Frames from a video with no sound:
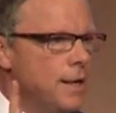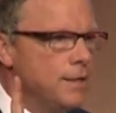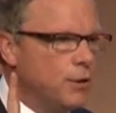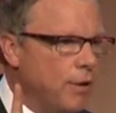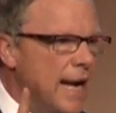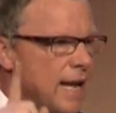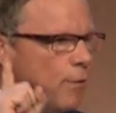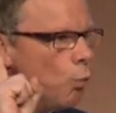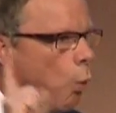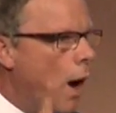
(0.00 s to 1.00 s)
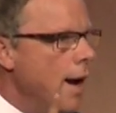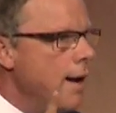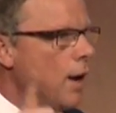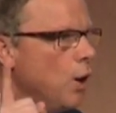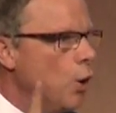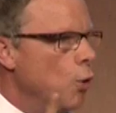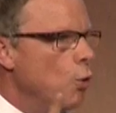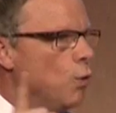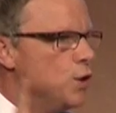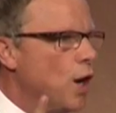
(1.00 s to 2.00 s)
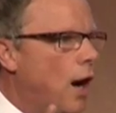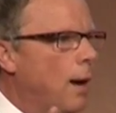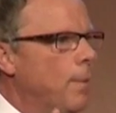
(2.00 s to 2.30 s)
to create even one new job.